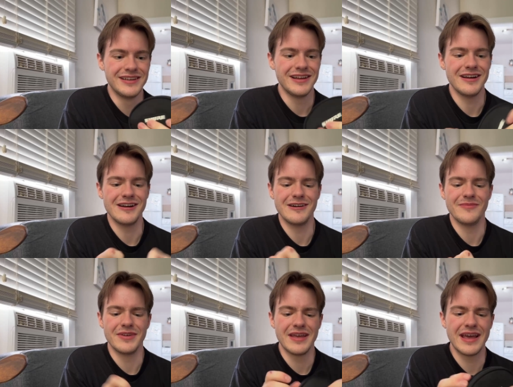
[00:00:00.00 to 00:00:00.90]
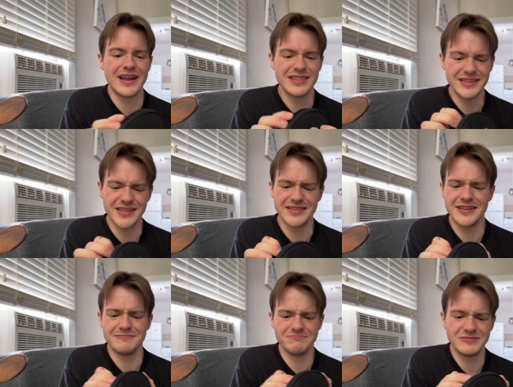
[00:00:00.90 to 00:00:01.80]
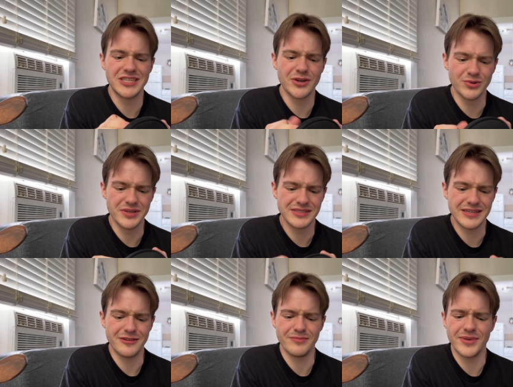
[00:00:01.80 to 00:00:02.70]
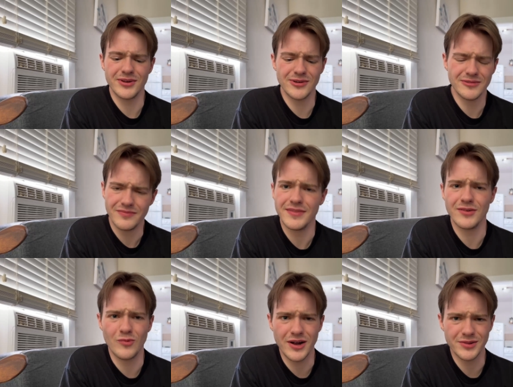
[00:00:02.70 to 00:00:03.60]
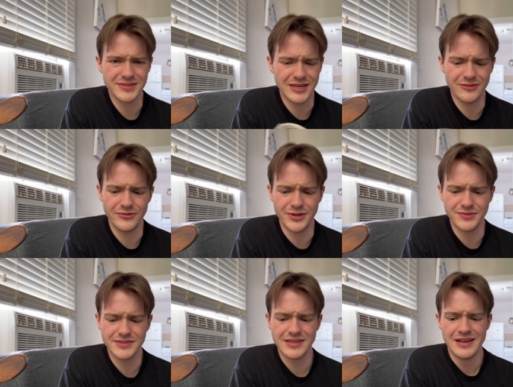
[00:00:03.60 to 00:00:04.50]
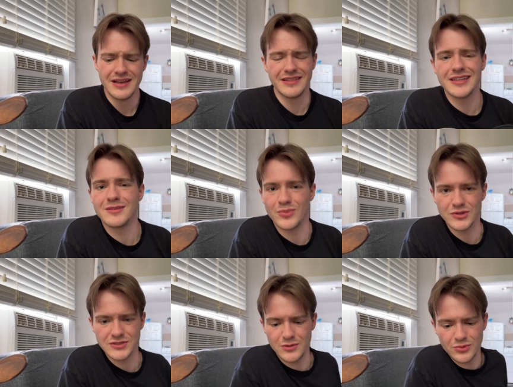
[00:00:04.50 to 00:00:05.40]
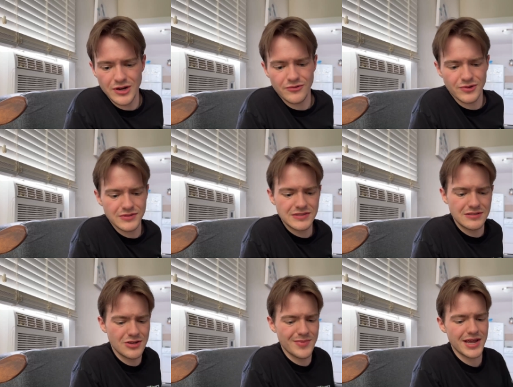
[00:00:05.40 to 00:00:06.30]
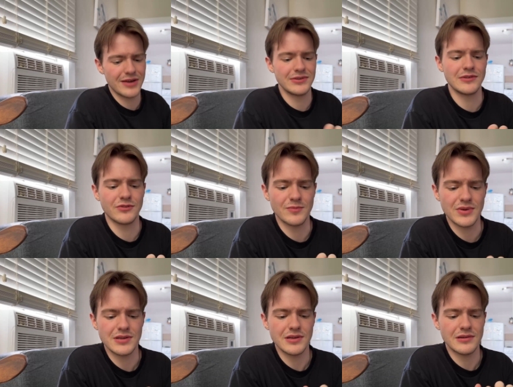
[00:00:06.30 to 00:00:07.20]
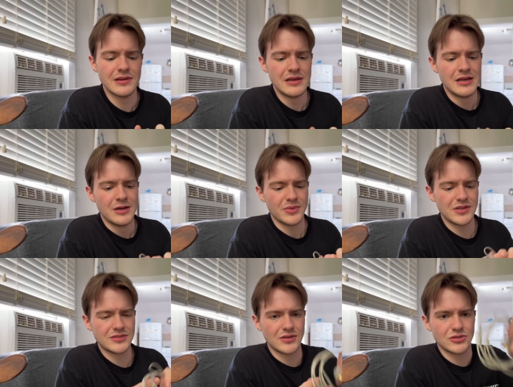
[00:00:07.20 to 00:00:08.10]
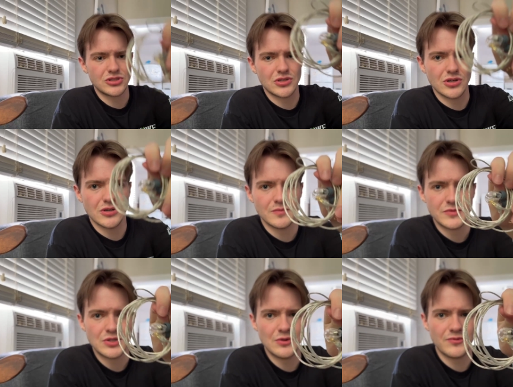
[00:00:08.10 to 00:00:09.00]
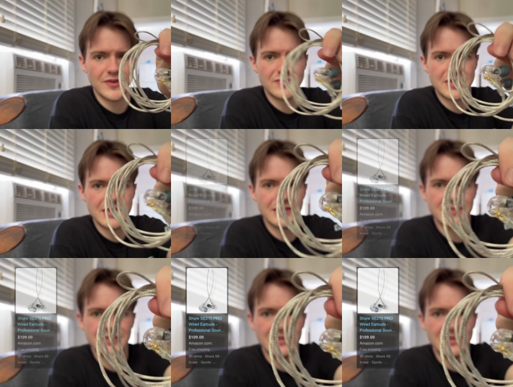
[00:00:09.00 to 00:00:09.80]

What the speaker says: And I think that they generally sound better than wireless headphones. That's a personal preference. You may have a different opinion. But these are Shure 215s.